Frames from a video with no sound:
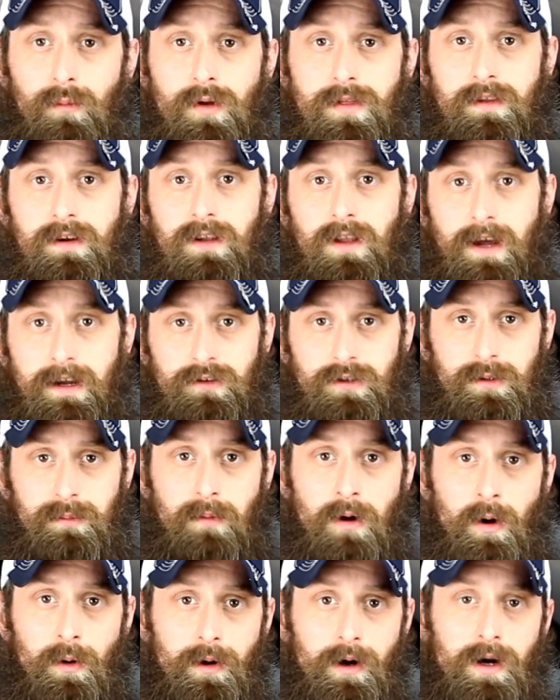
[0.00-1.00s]
with an electric
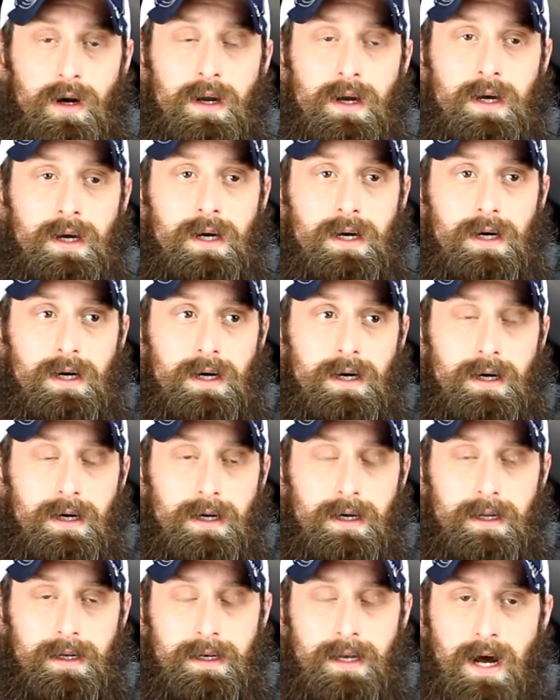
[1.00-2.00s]
motor,
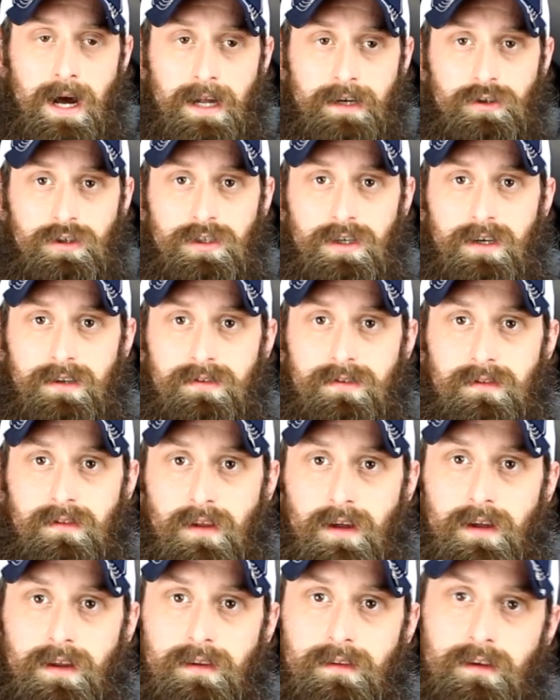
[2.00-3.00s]
not just
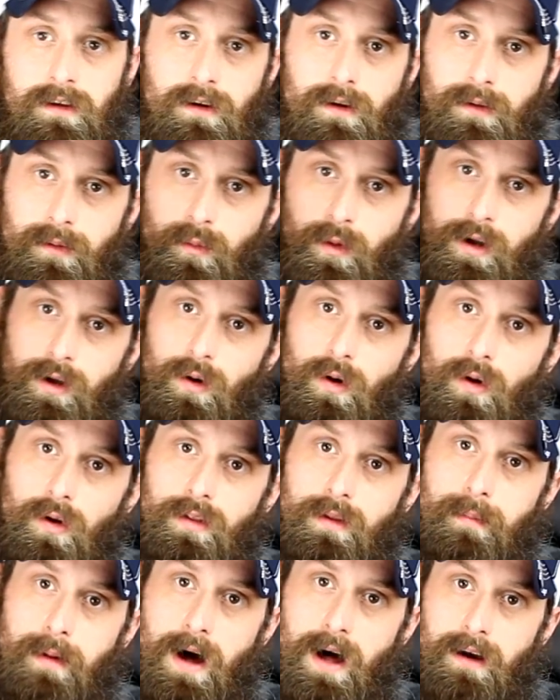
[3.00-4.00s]
the, you know, where you
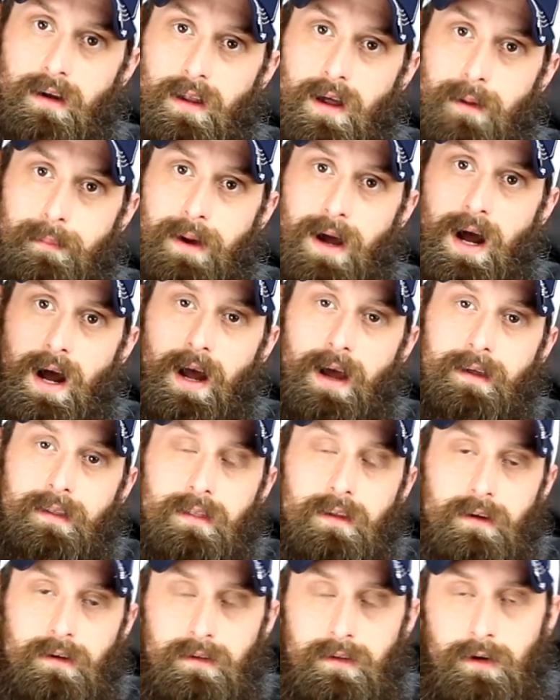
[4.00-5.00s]
hold the bottle up high,
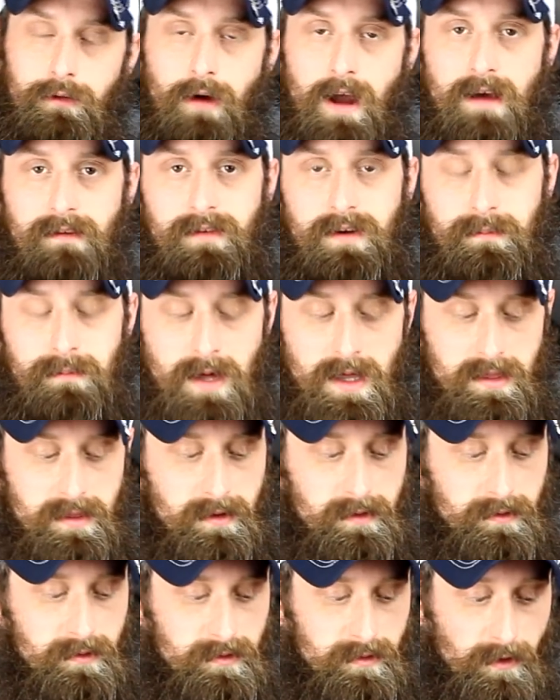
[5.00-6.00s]
the gravity
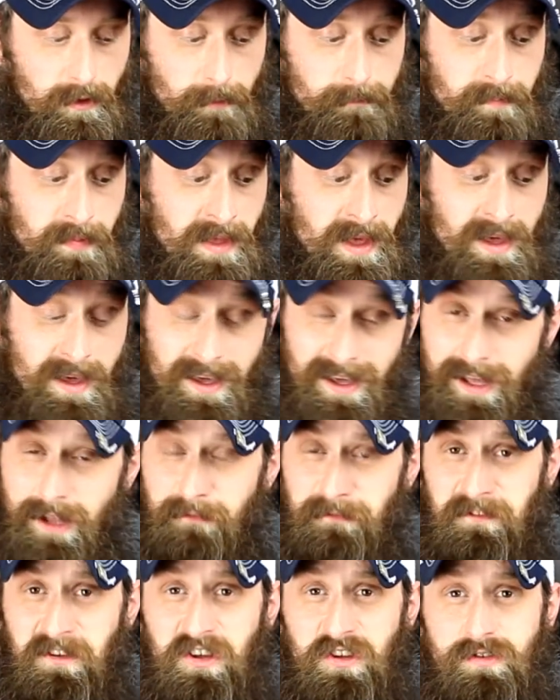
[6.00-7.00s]
method. So
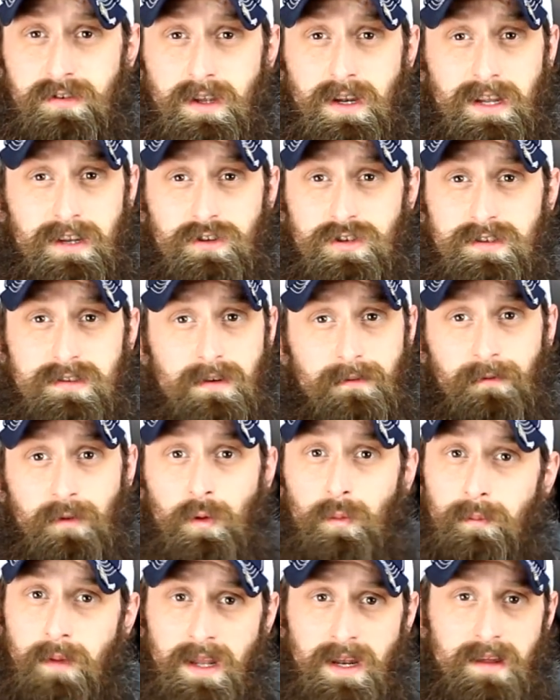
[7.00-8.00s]
it fills it in just a
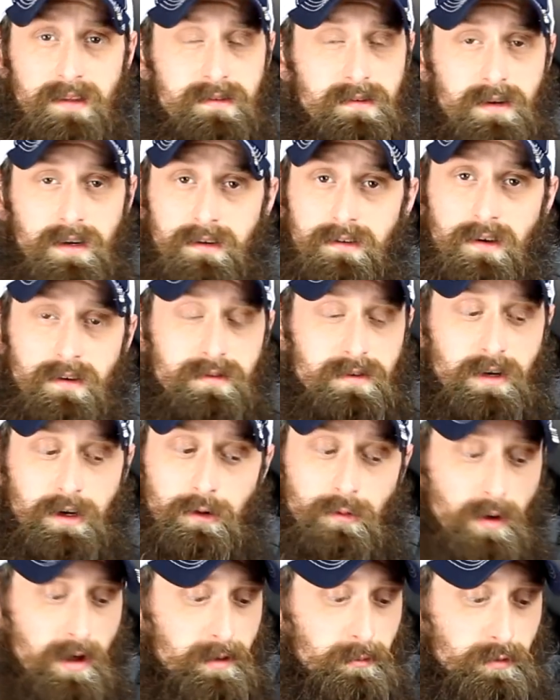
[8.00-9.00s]
few minutes and it does an
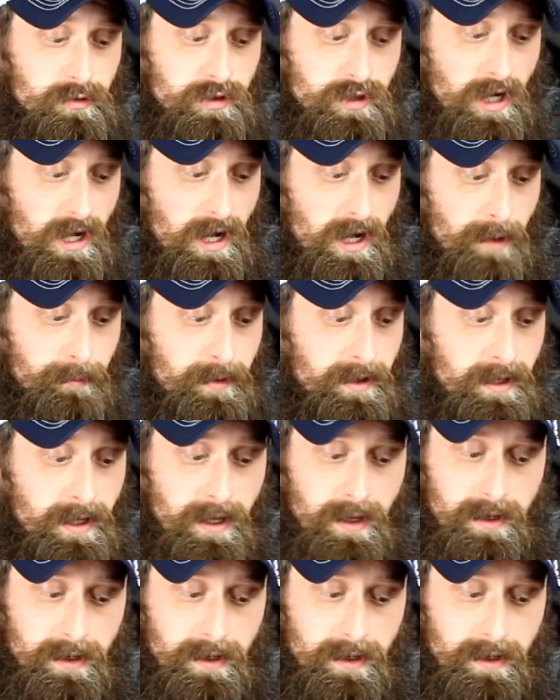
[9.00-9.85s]
incredible job.